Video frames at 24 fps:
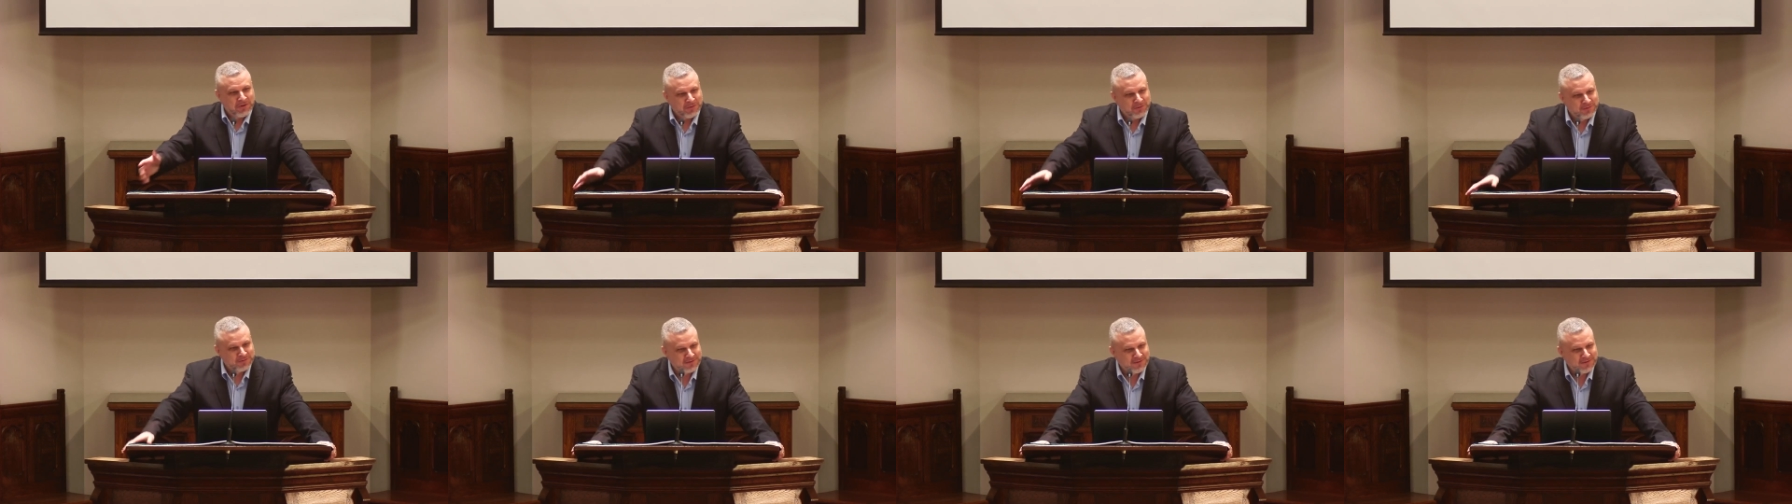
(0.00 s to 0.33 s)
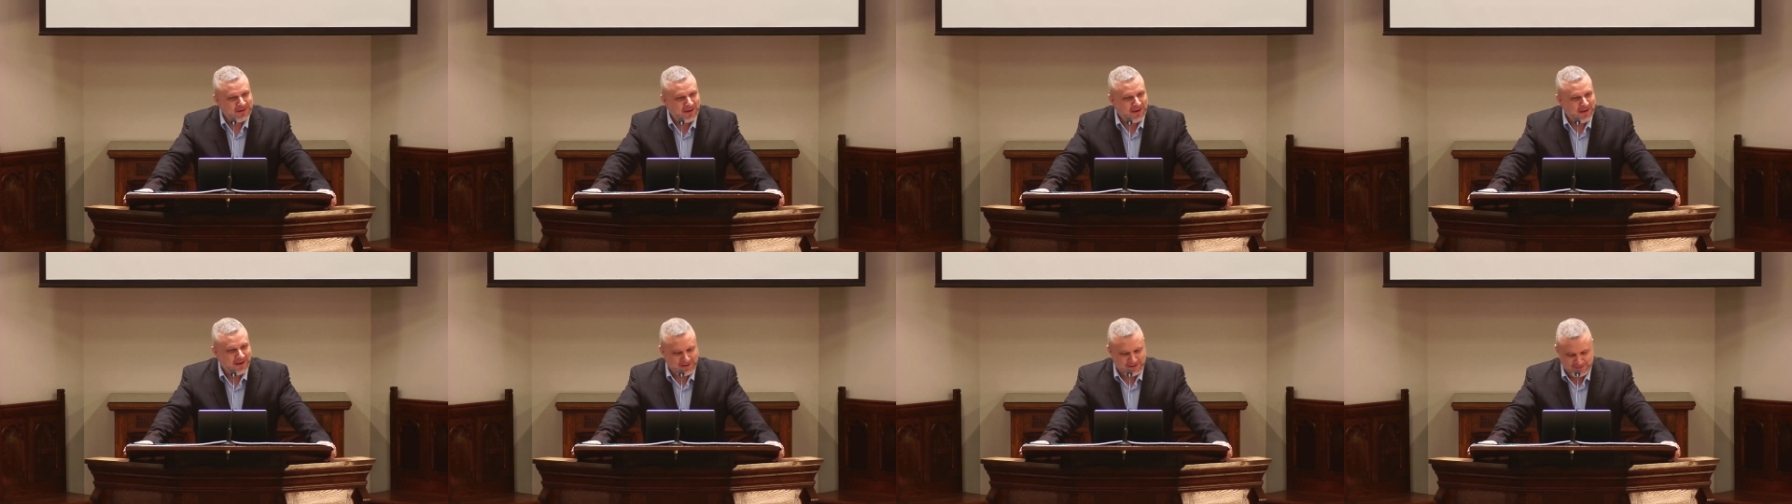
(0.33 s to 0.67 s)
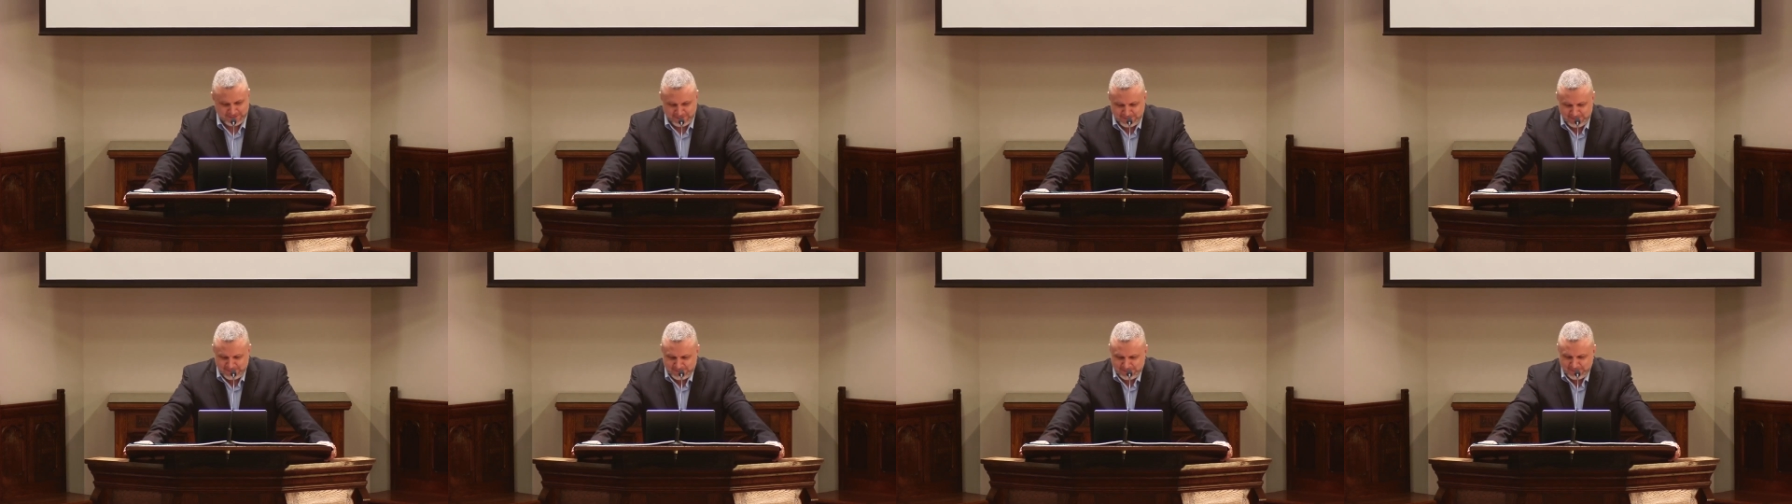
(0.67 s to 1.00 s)
sad
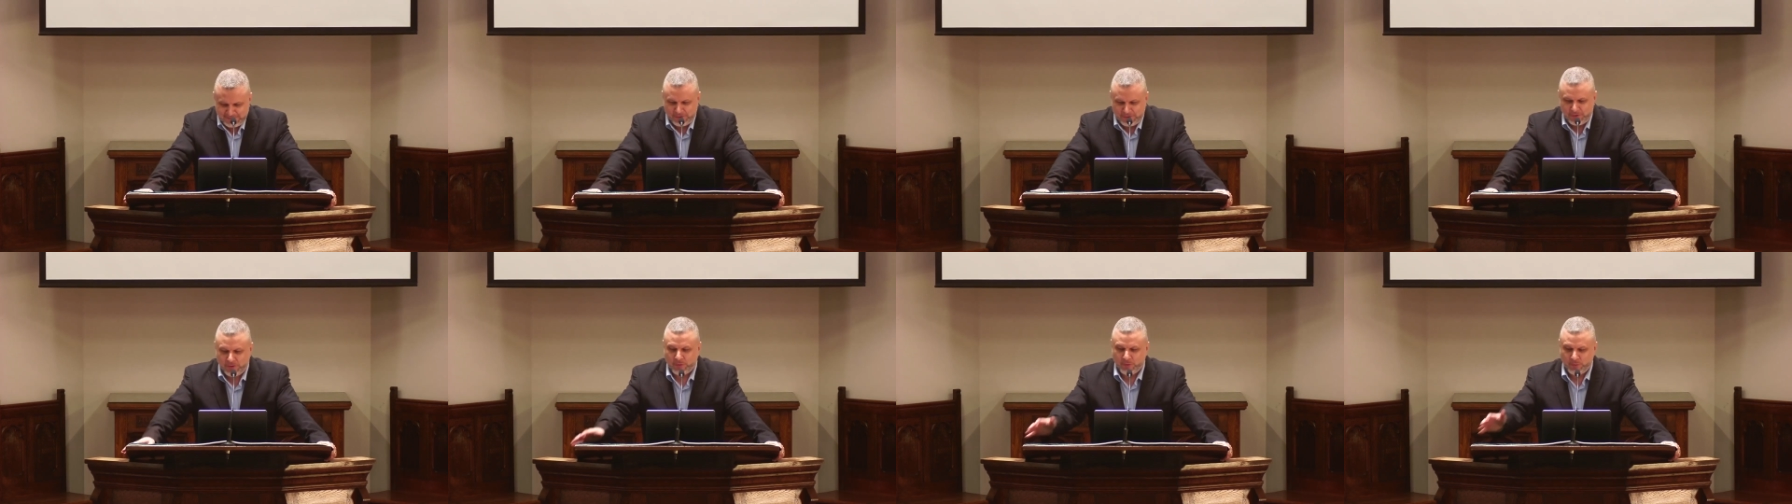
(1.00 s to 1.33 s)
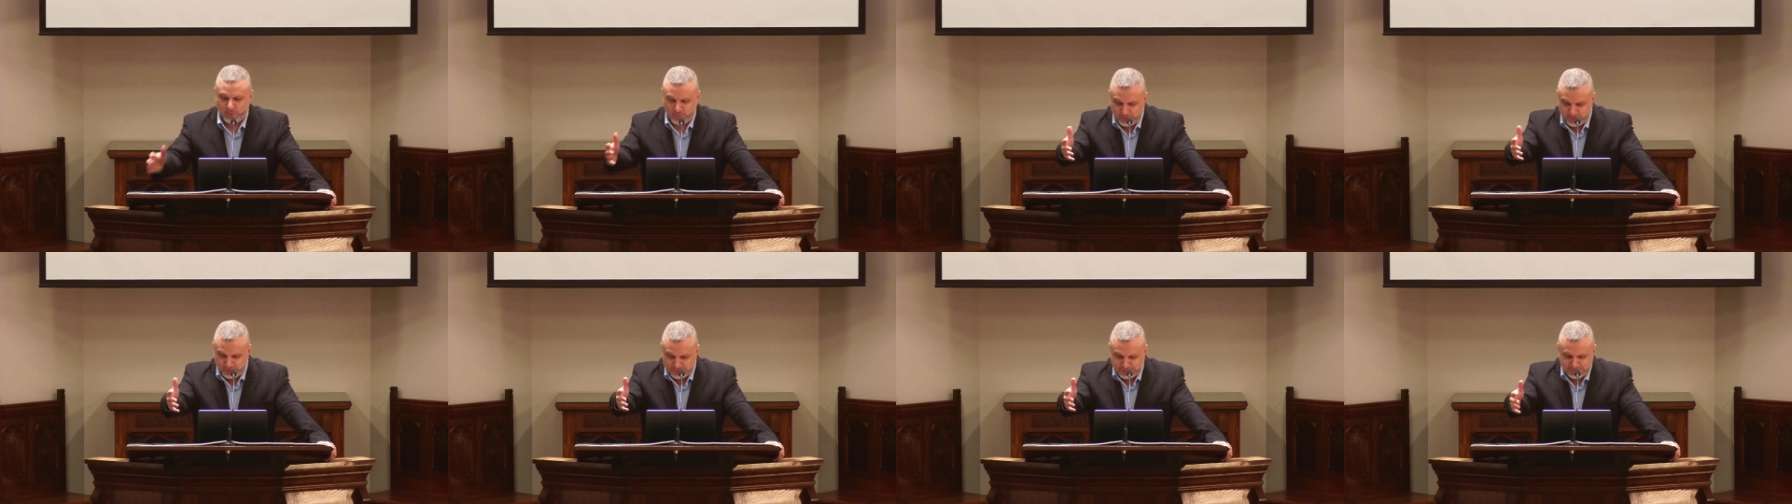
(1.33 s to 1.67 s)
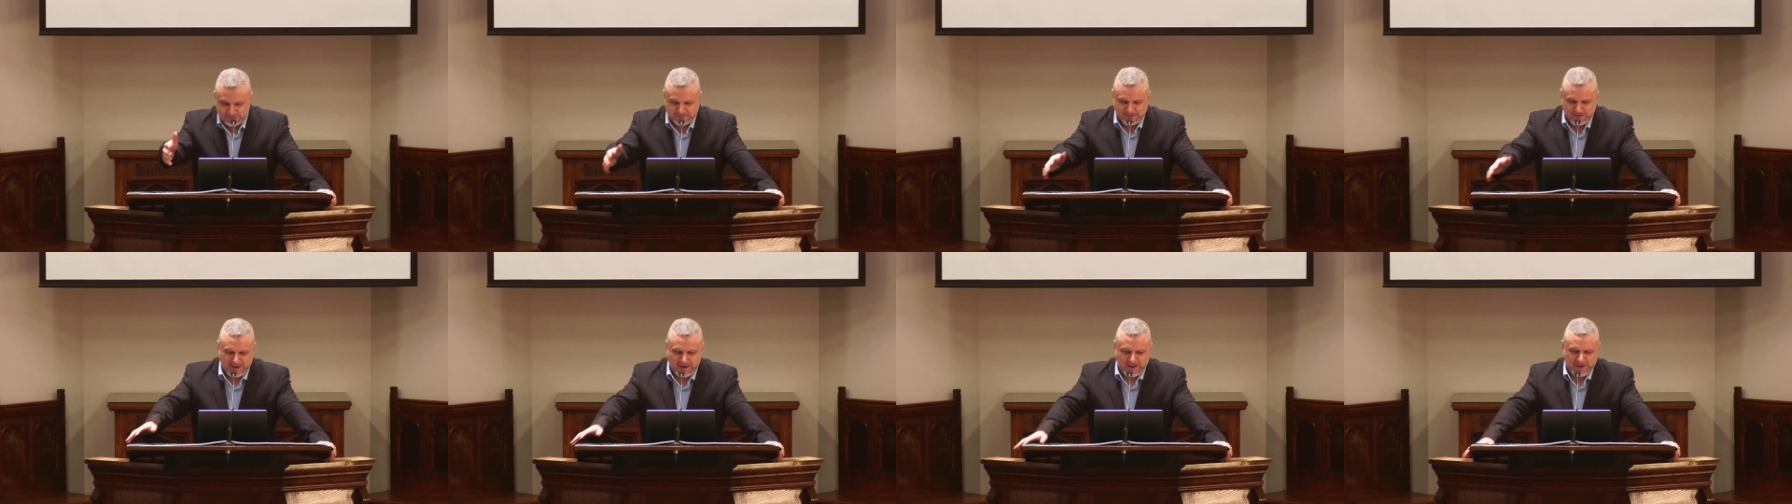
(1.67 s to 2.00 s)
or worse
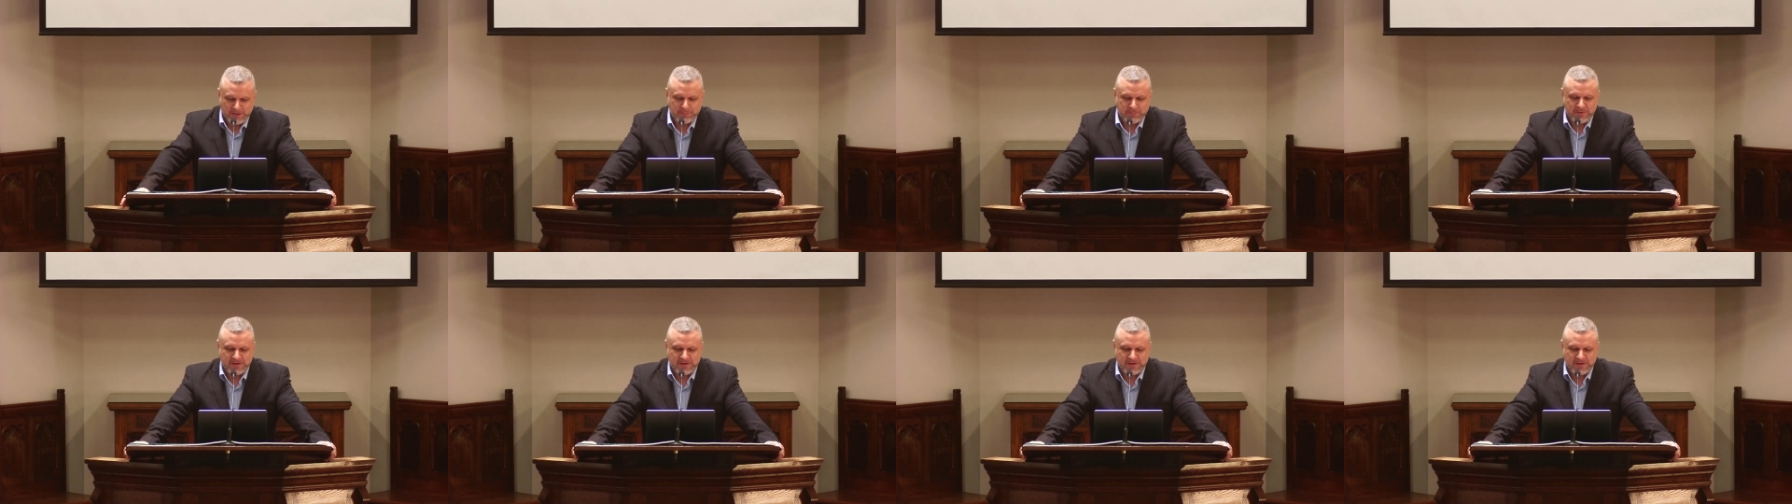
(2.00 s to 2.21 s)
sad